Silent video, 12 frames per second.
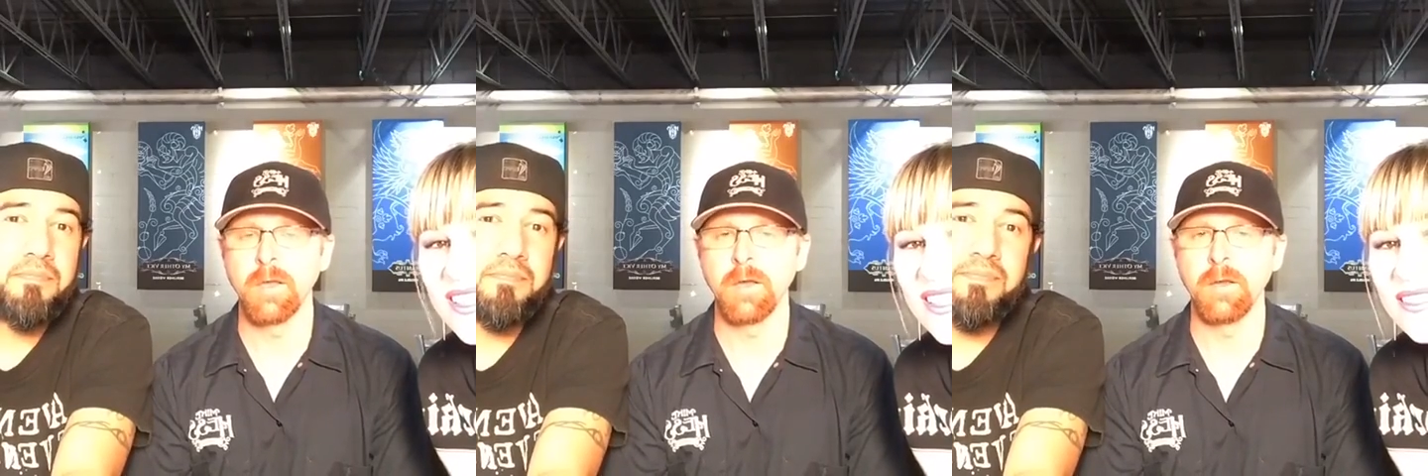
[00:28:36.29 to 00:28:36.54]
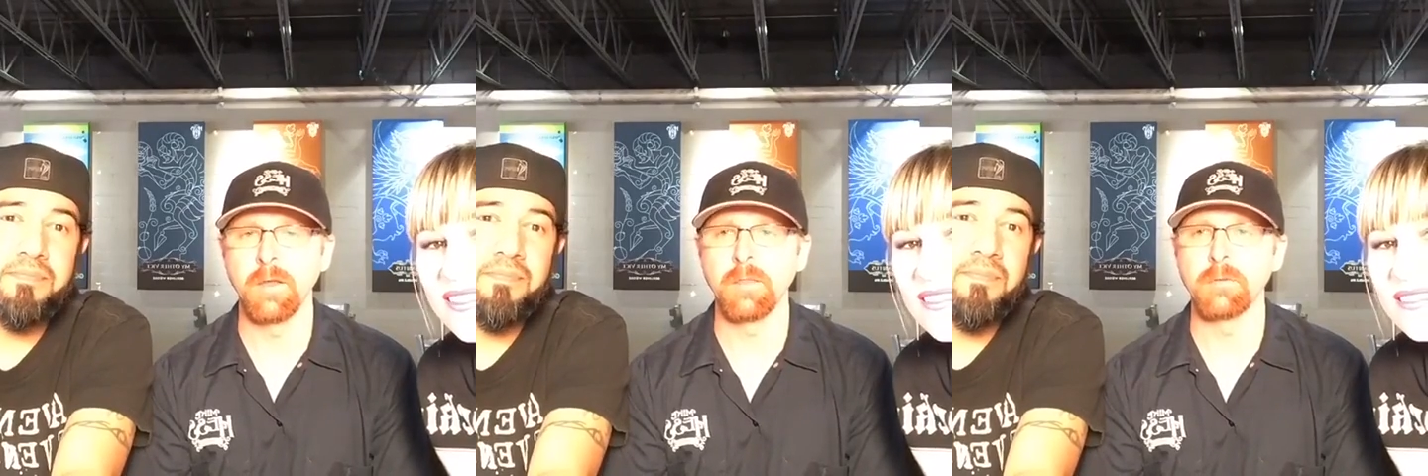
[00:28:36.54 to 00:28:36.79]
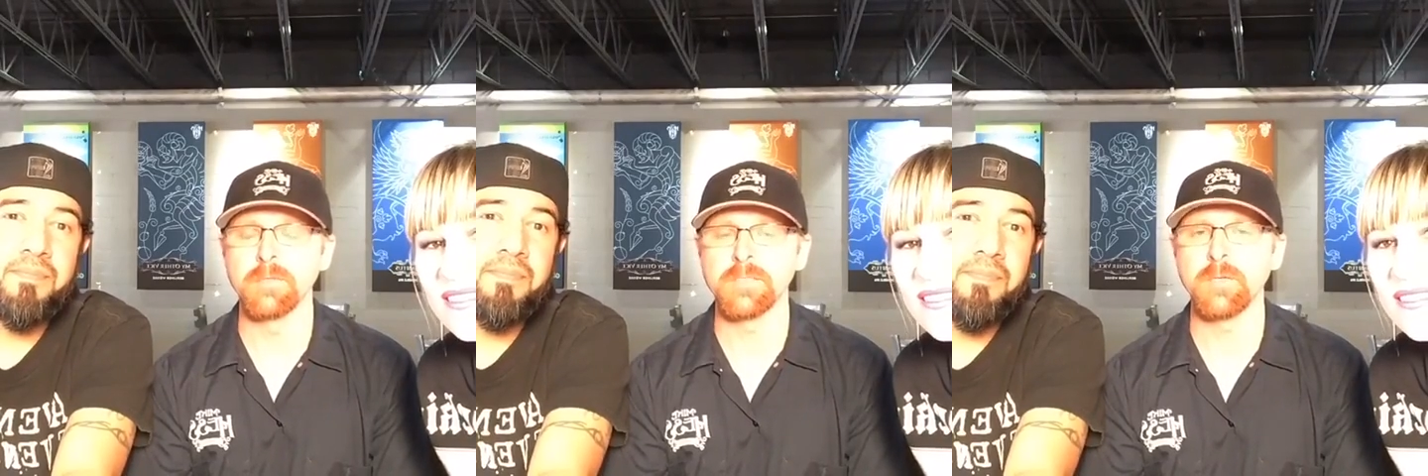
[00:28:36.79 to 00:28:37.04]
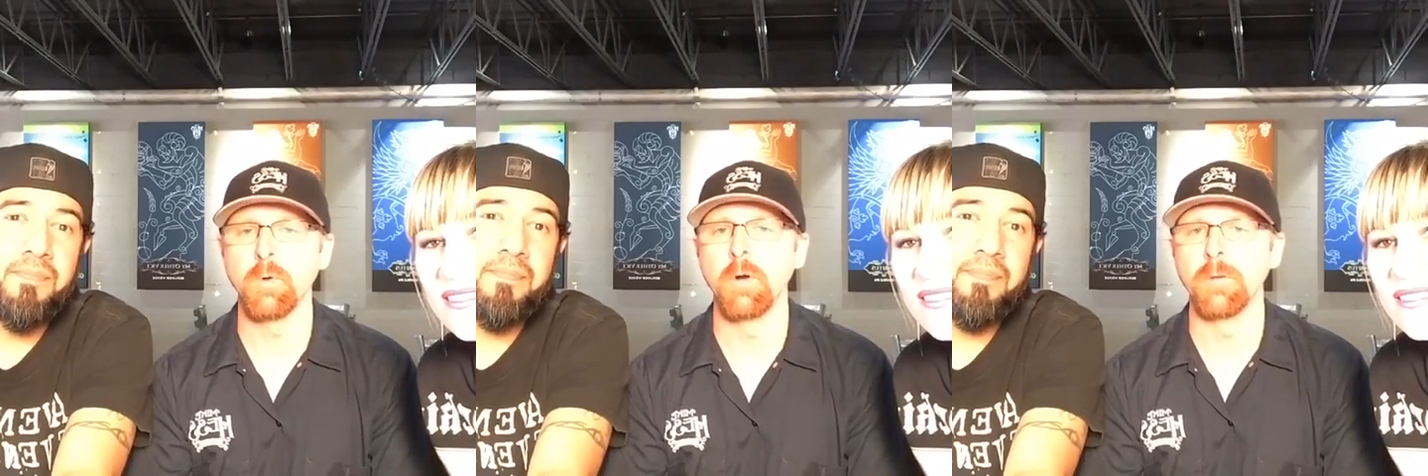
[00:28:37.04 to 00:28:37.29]
Another is
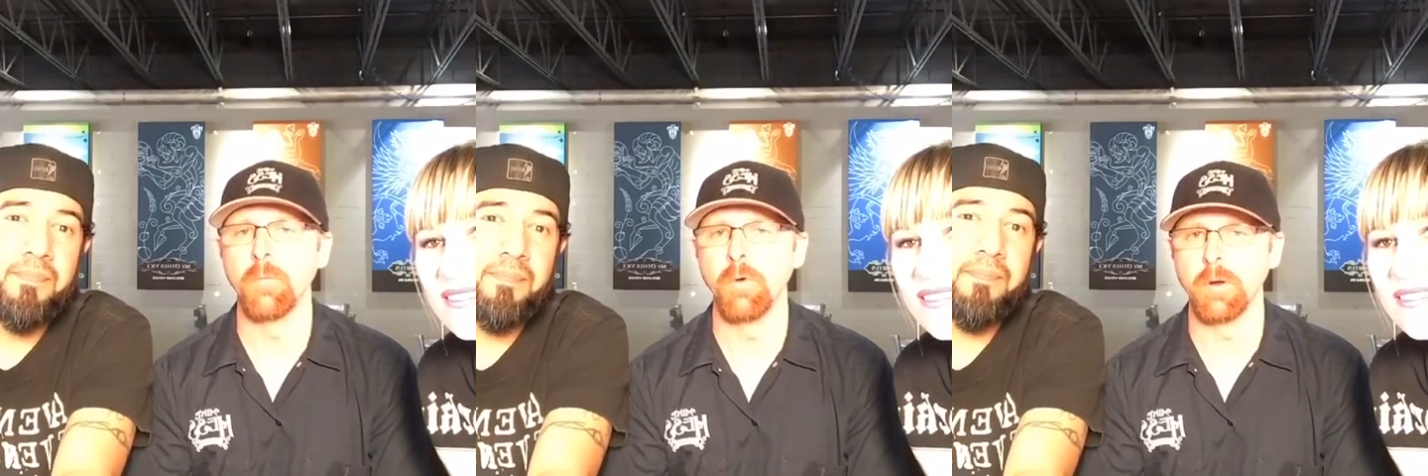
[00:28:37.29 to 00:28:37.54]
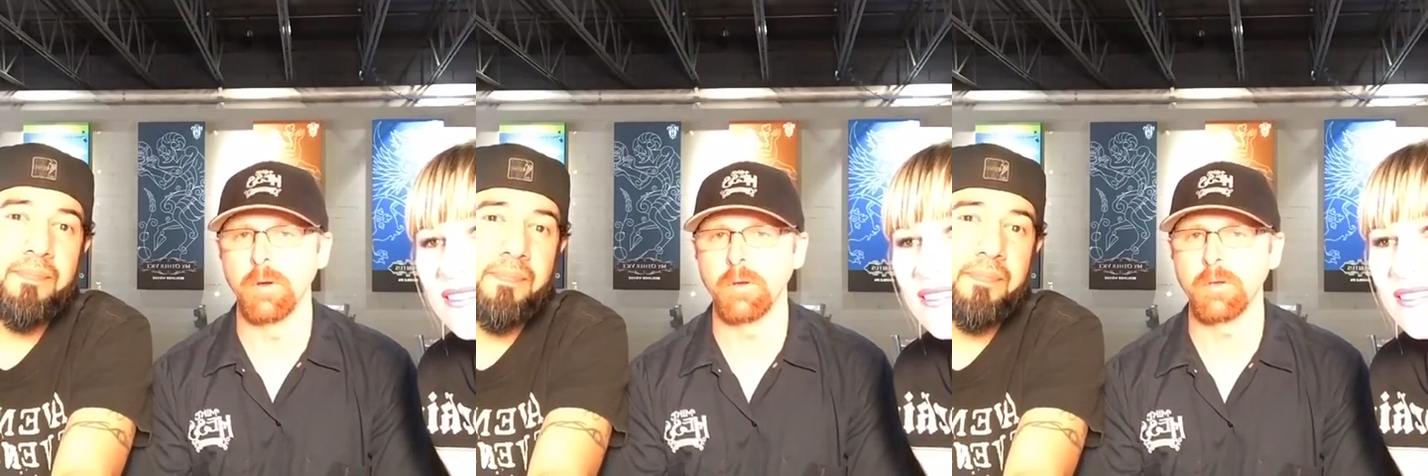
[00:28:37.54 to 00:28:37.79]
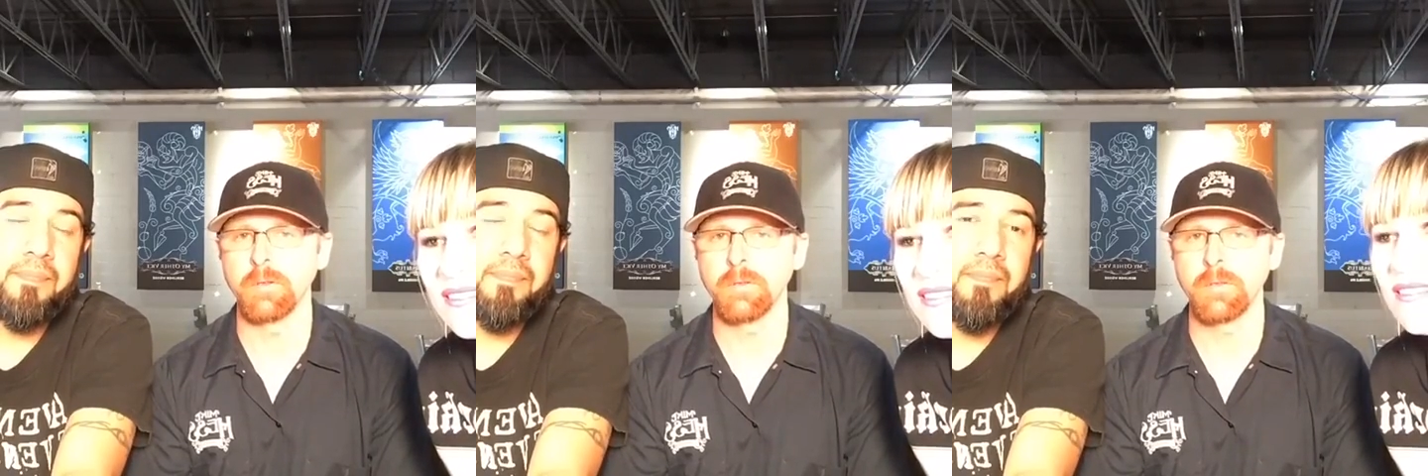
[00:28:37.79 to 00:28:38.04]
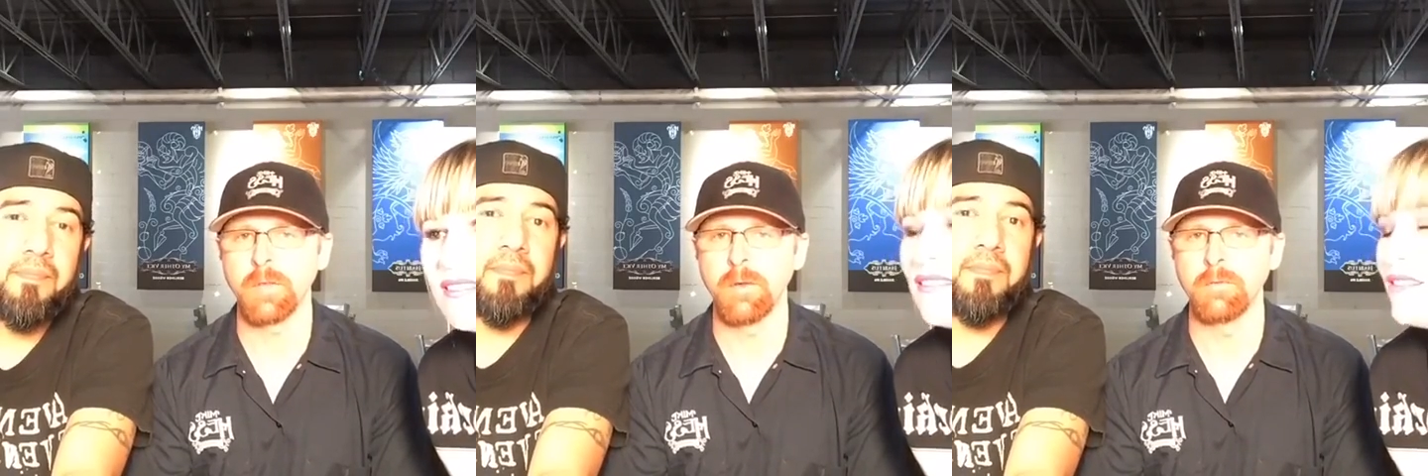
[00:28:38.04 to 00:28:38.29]
Tormore.
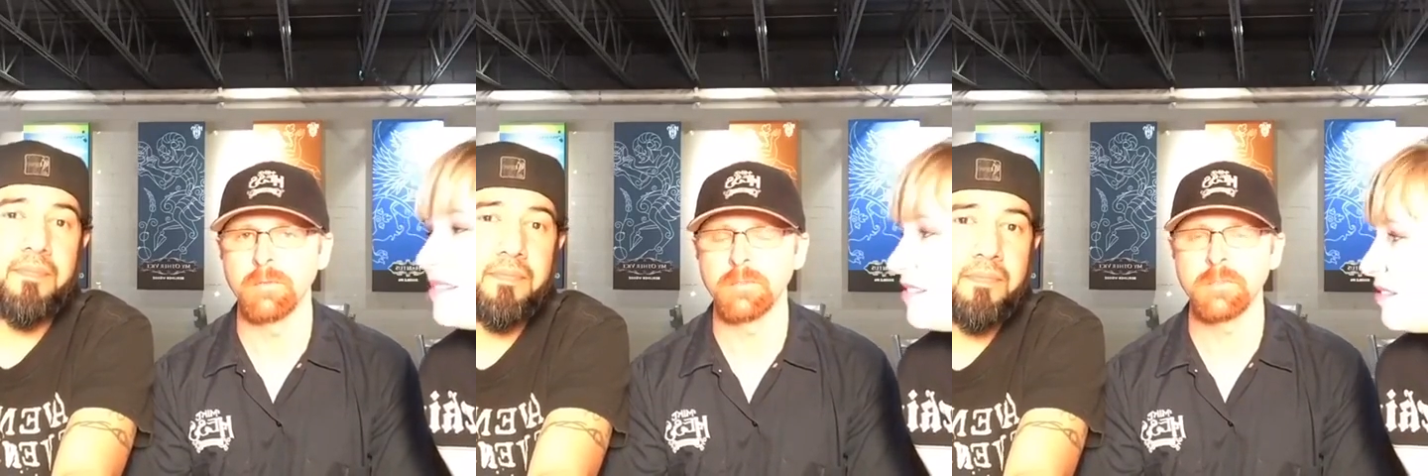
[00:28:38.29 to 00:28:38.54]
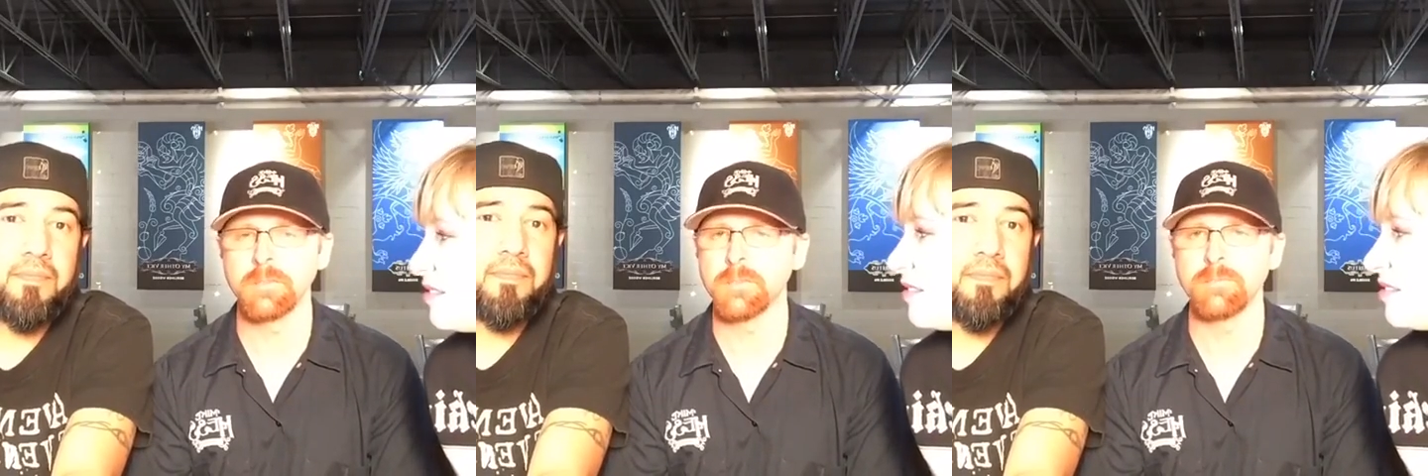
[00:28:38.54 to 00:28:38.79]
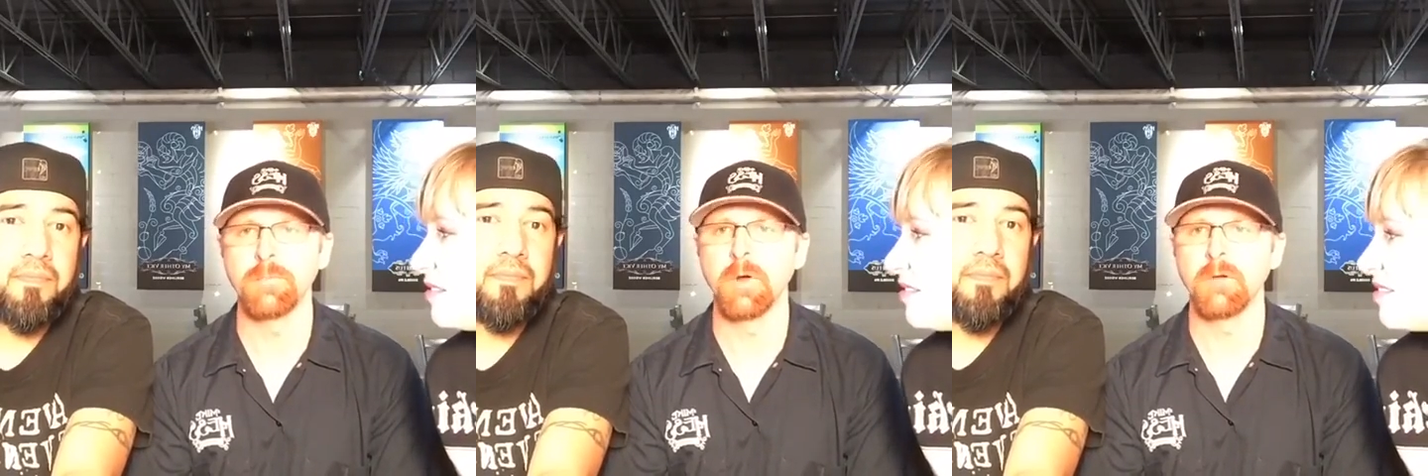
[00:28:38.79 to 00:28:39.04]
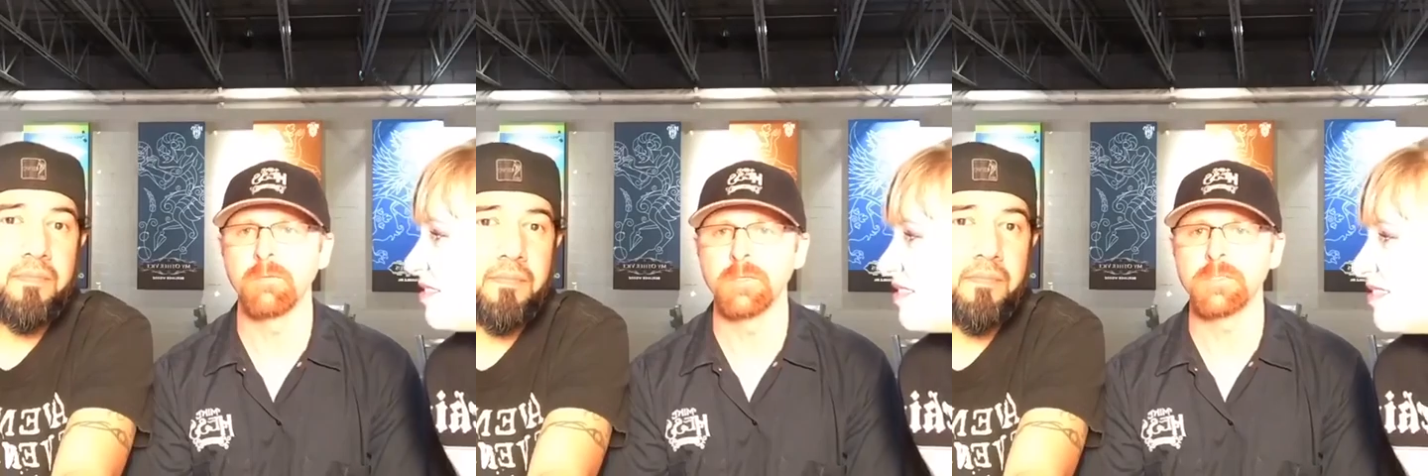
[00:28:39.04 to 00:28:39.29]
That one's just
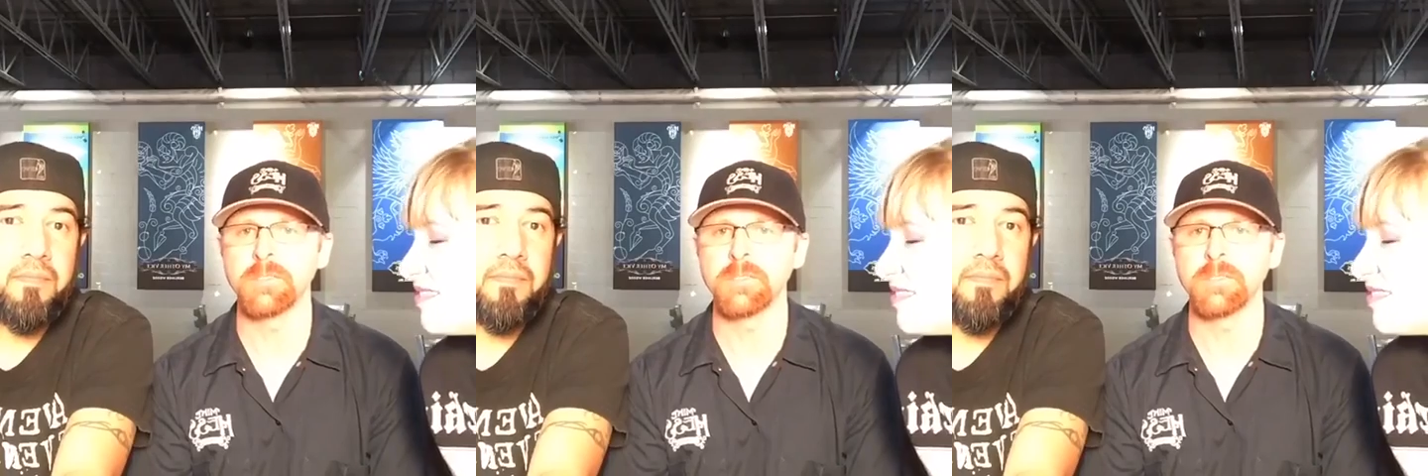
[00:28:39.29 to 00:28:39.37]
marvelous.